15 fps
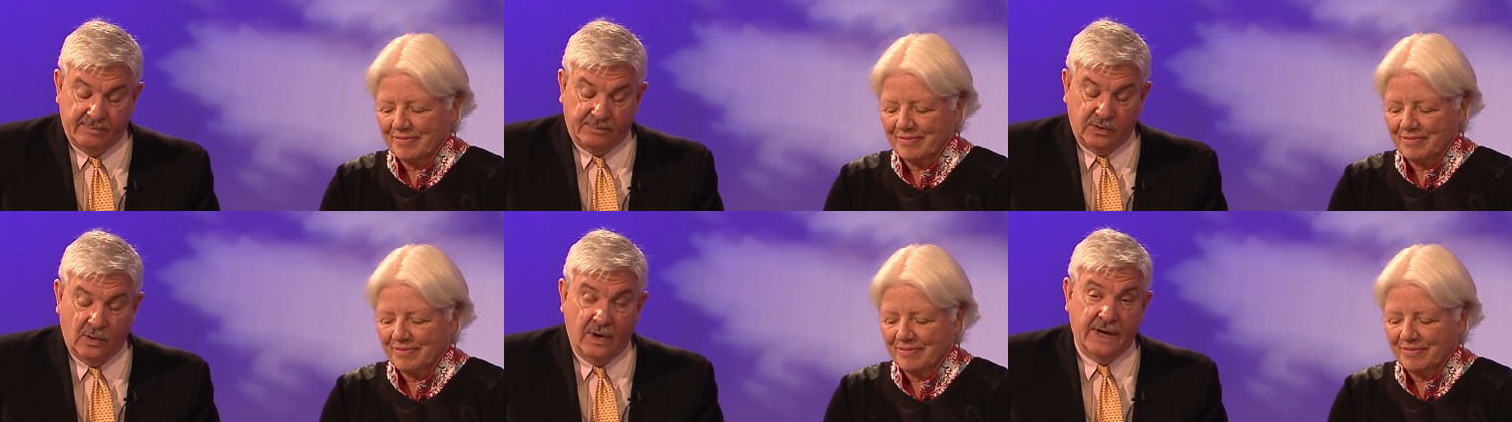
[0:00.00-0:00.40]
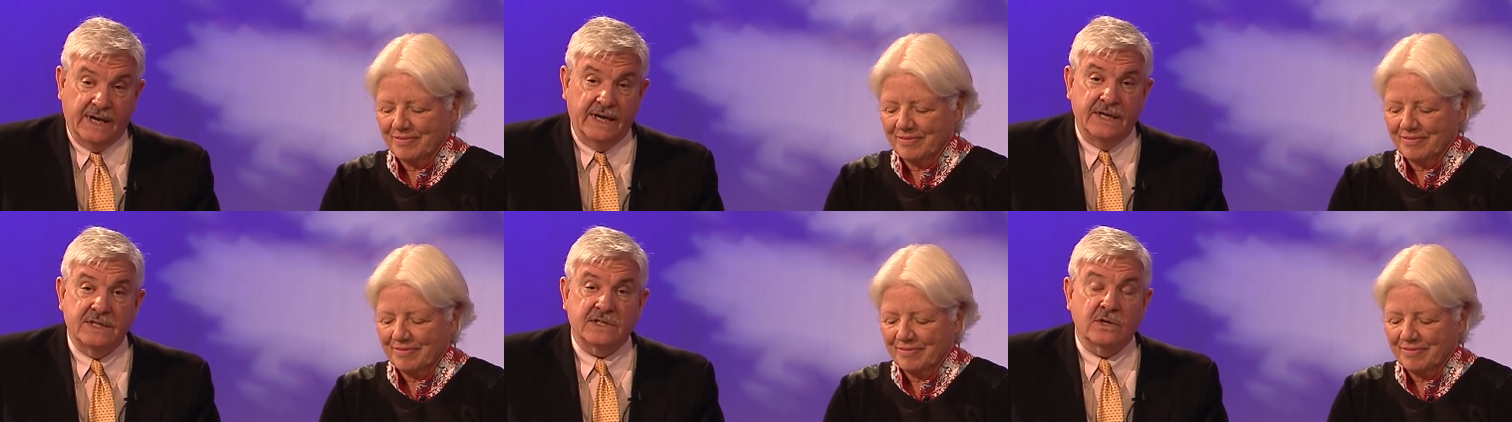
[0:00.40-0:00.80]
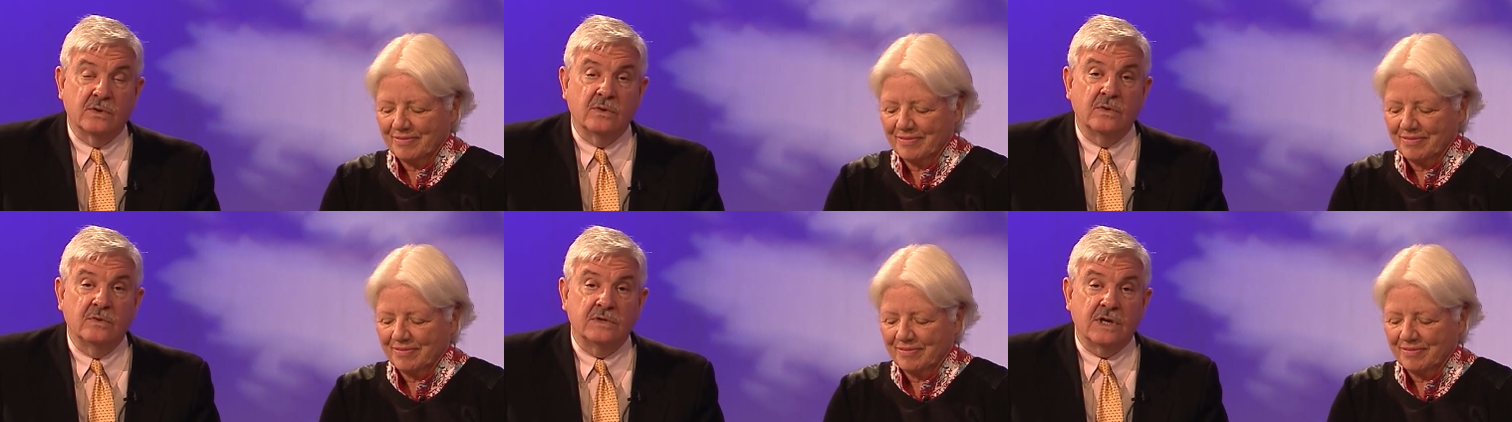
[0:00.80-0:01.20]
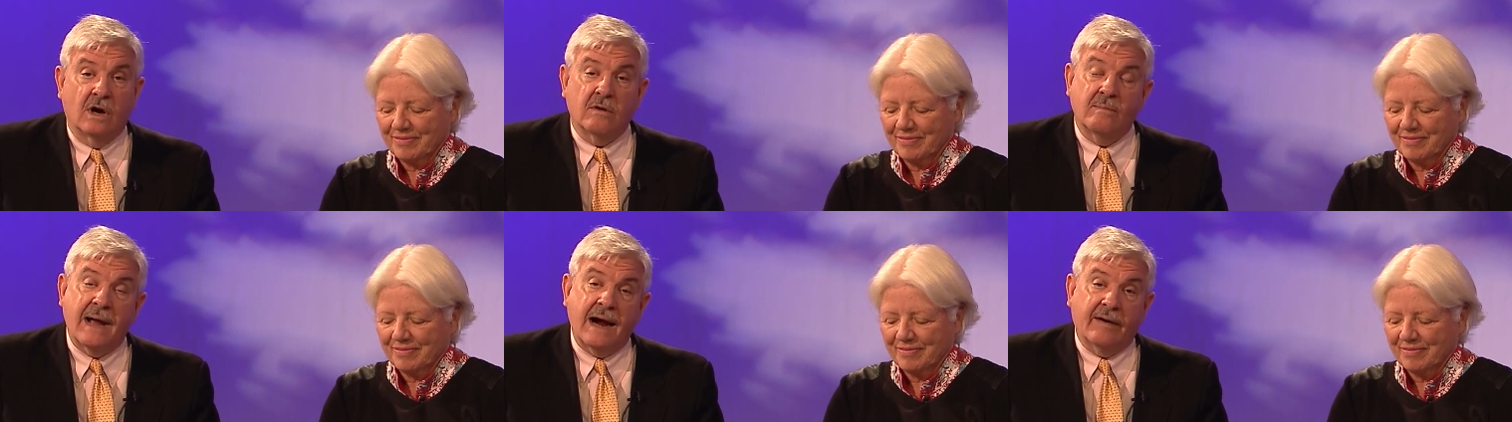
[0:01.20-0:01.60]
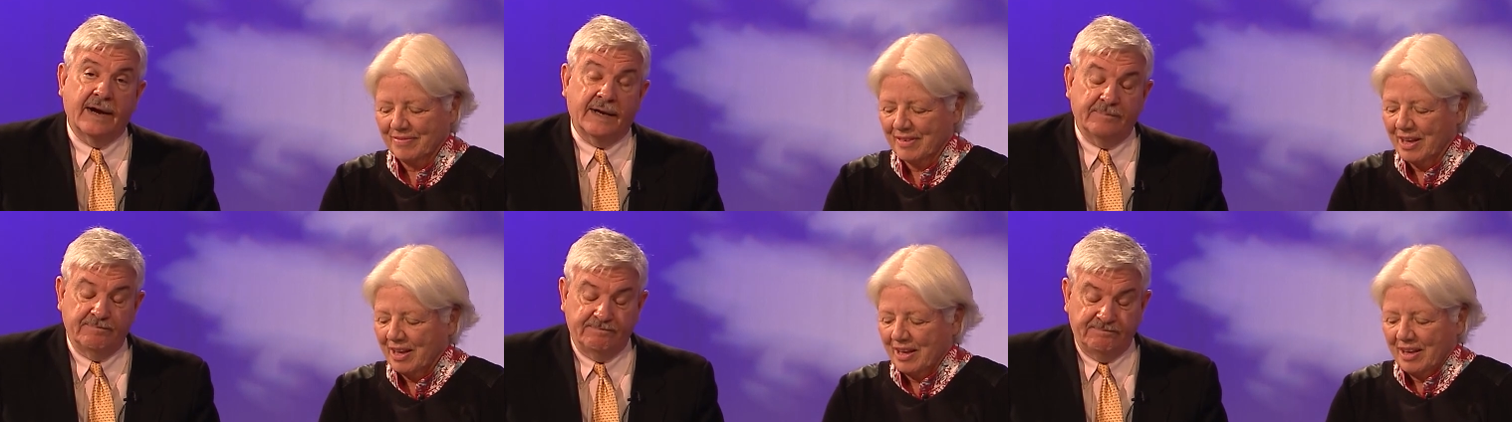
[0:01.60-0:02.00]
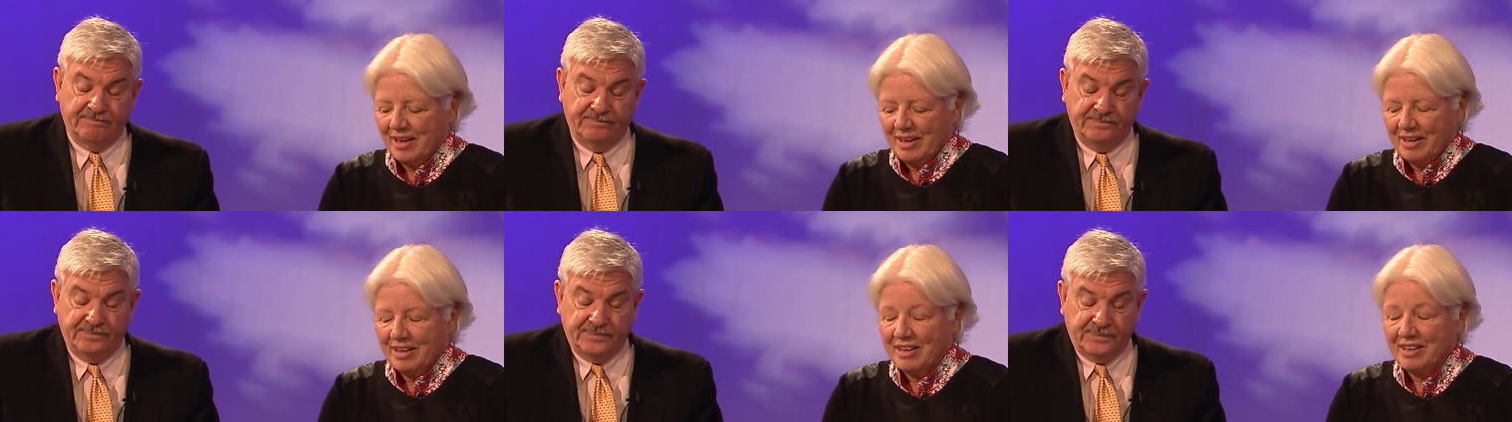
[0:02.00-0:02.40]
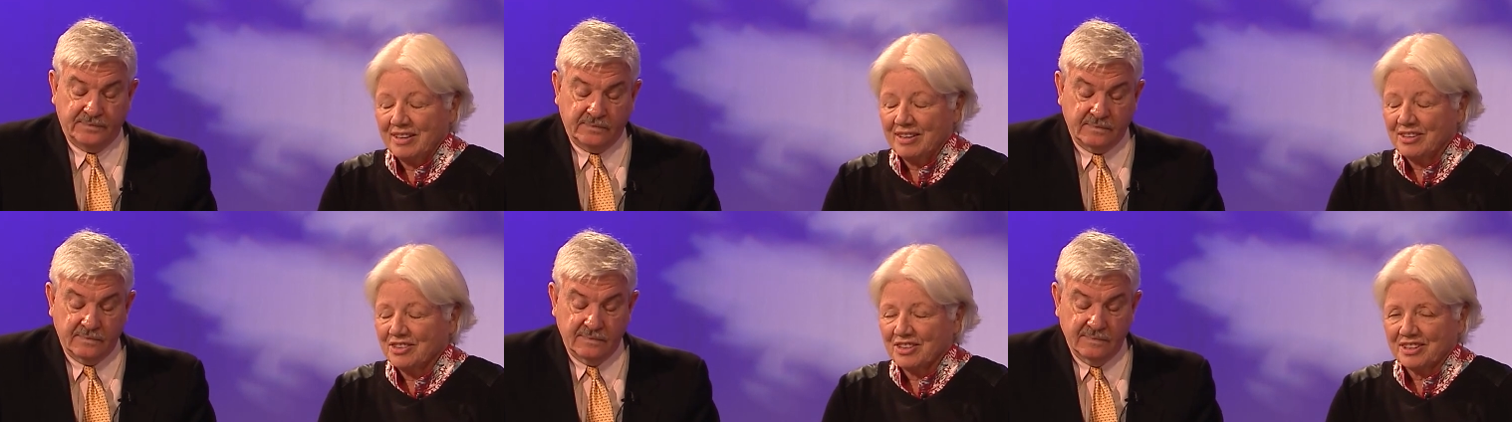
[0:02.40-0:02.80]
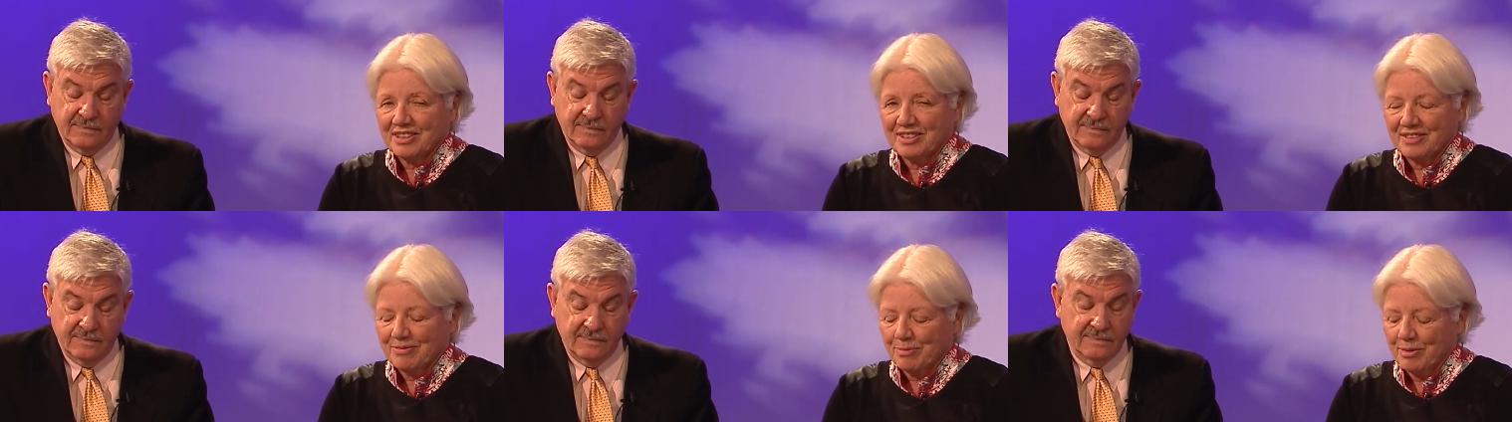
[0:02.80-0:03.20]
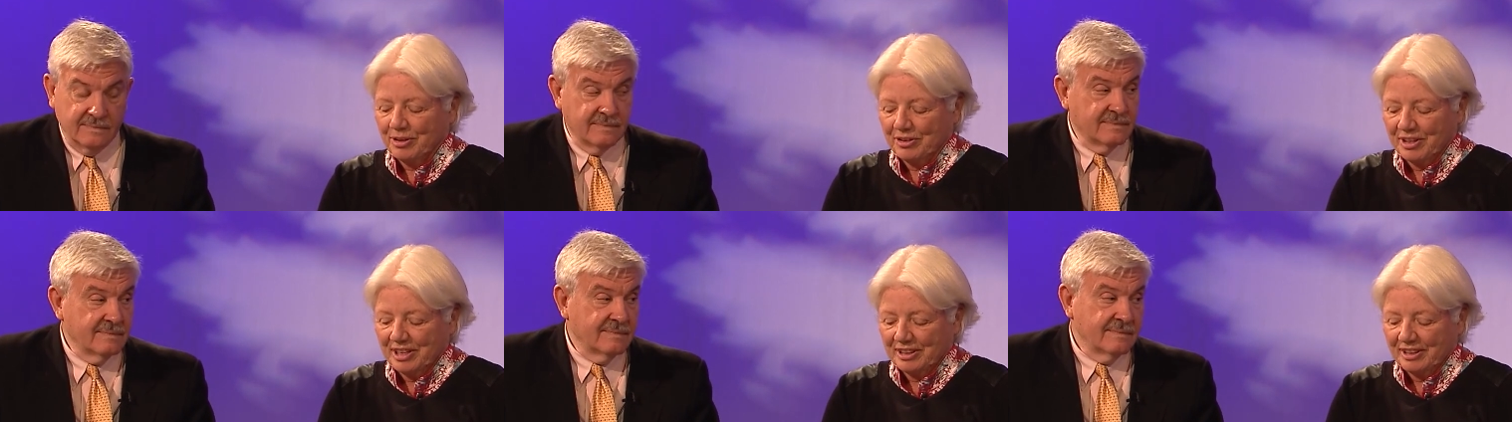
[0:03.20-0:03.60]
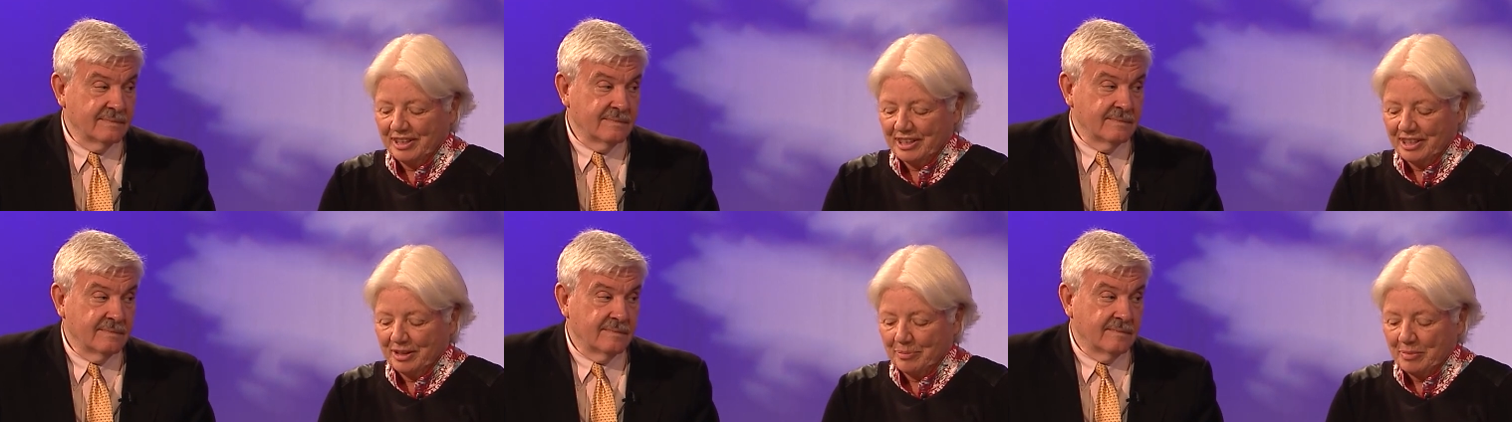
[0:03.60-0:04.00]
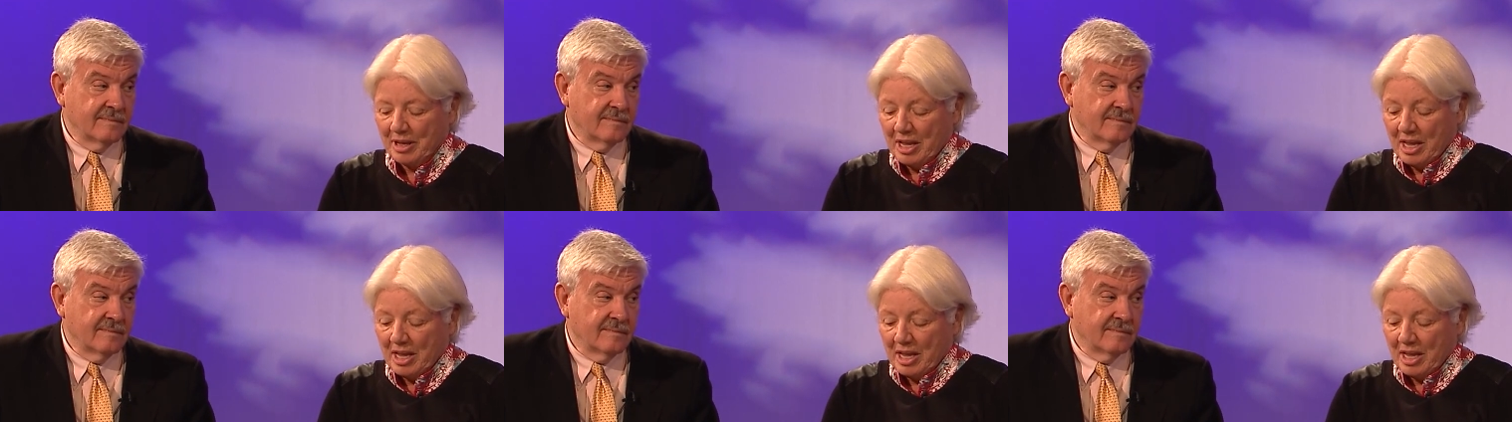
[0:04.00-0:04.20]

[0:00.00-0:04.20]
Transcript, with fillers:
Speaker 1: employees who don't marry.
Speaker 2: He just will not let up.